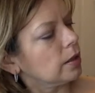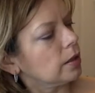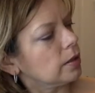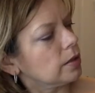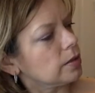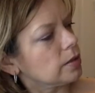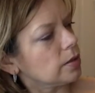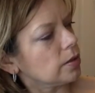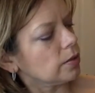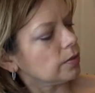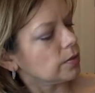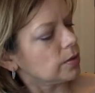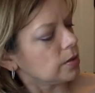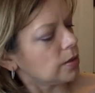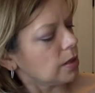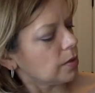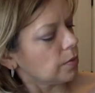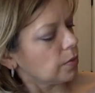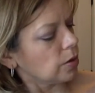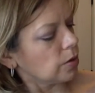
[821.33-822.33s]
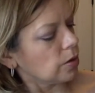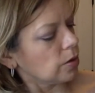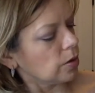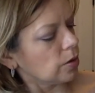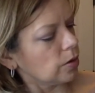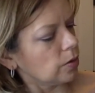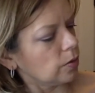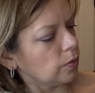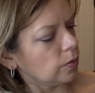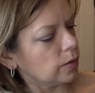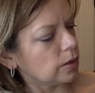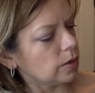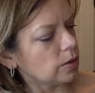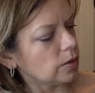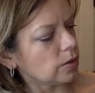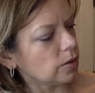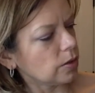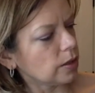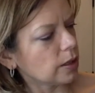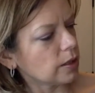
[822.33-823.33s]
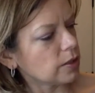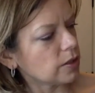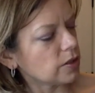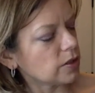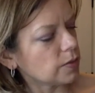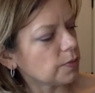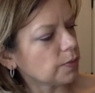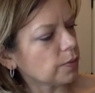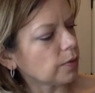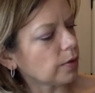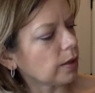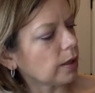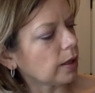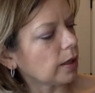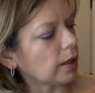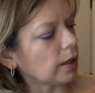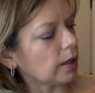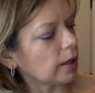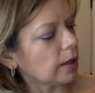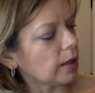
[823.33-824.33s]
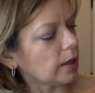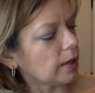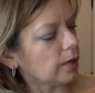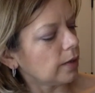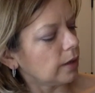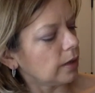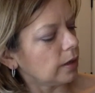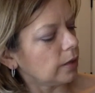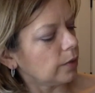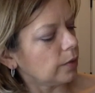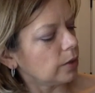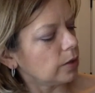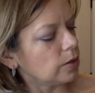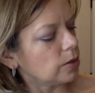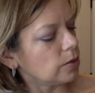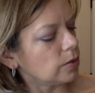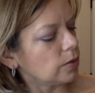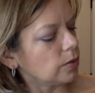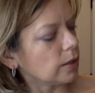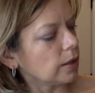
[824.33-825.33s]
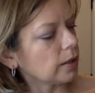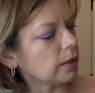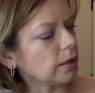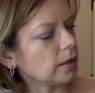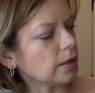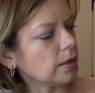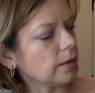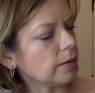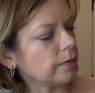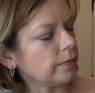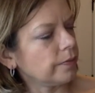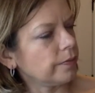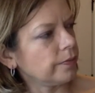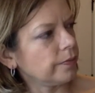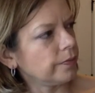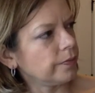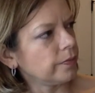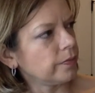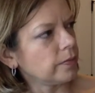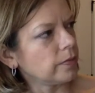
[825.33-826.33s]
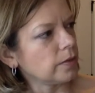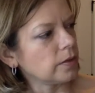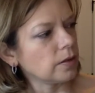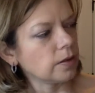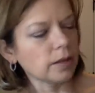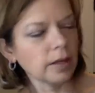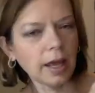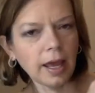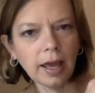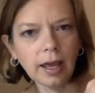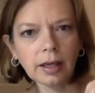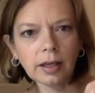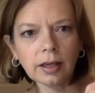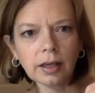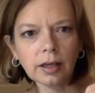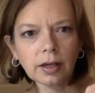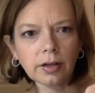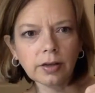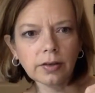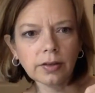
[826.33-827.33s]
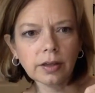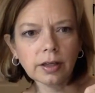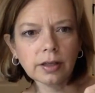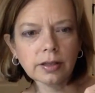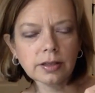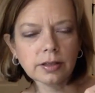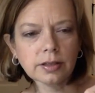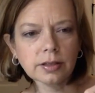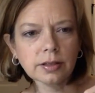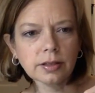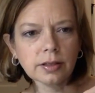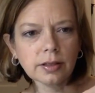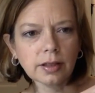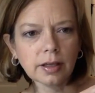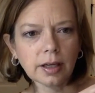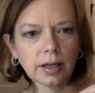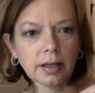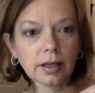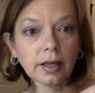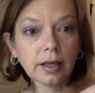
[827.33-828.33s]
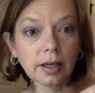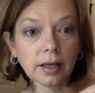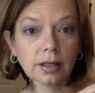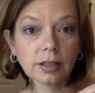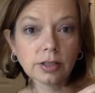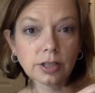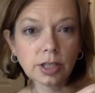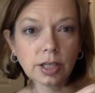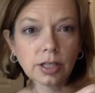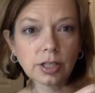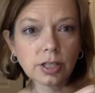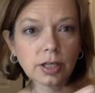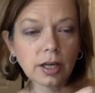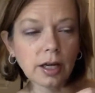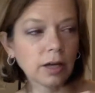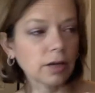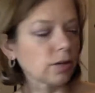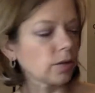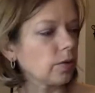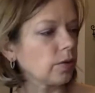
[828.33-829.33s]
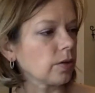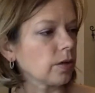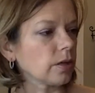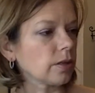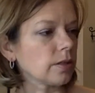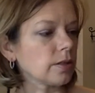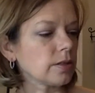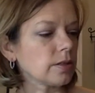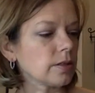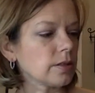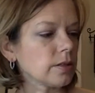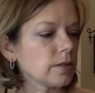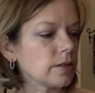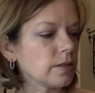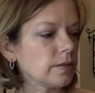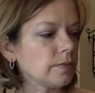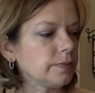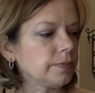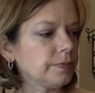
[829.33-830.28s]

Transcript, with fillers: So summer, winter, and spring. And I think I want to do like the hanging on this. And again, change it out according to the season.